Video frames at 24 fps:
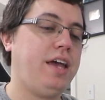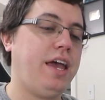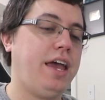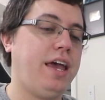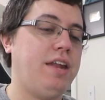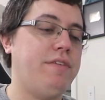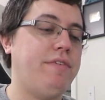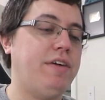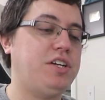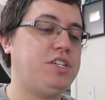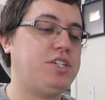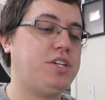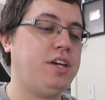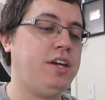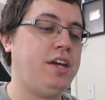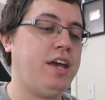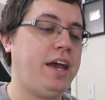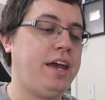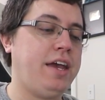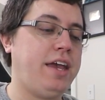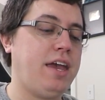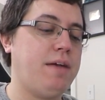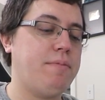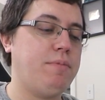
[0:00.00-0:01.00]
and eventually
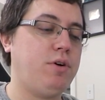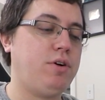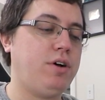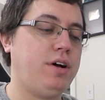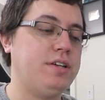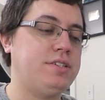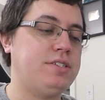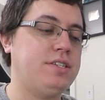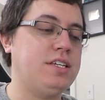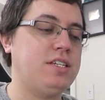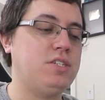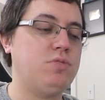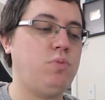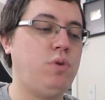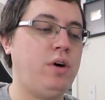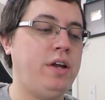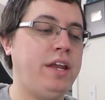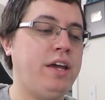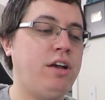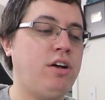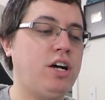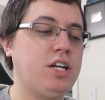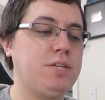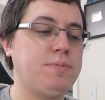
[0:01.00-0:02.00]
I came across this
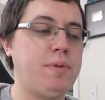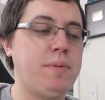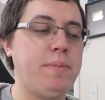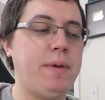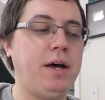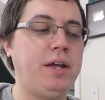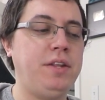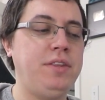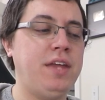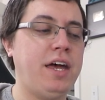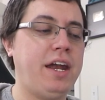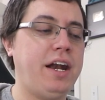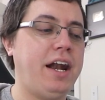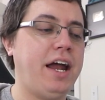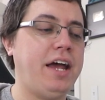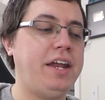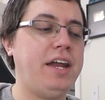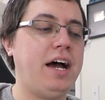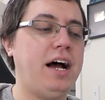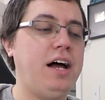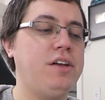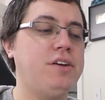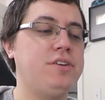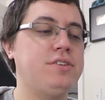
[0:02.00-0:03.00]
one. It cost me about
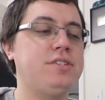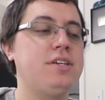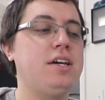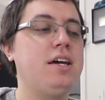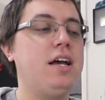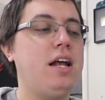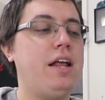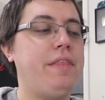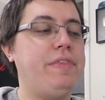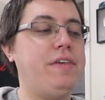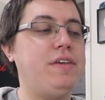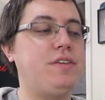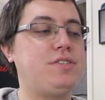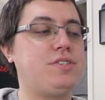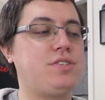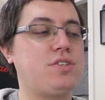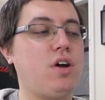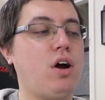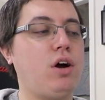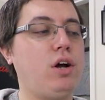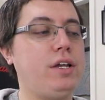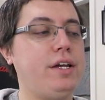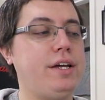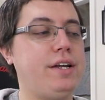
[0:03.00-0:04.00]
$99. This
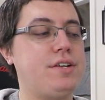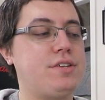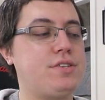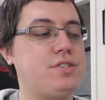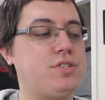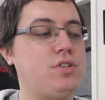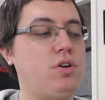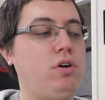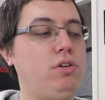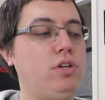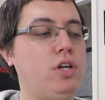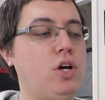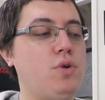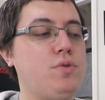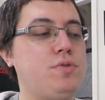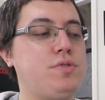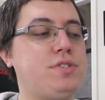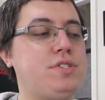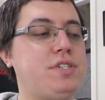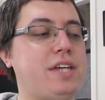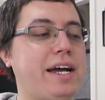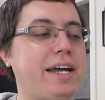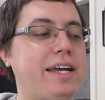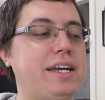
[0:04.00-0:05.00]
Scarlett Solo
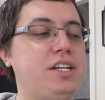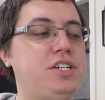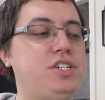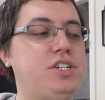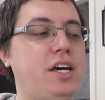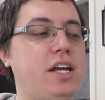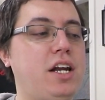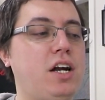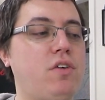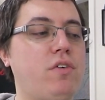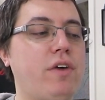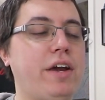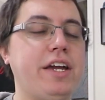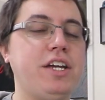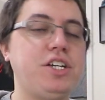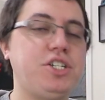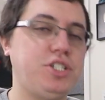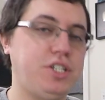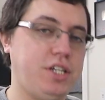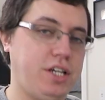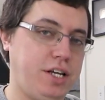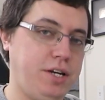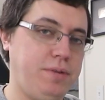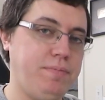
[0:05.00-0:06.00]
2nd
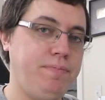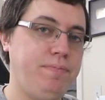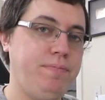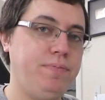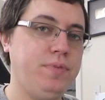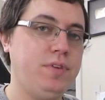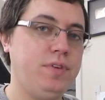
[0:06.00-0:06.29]
generation.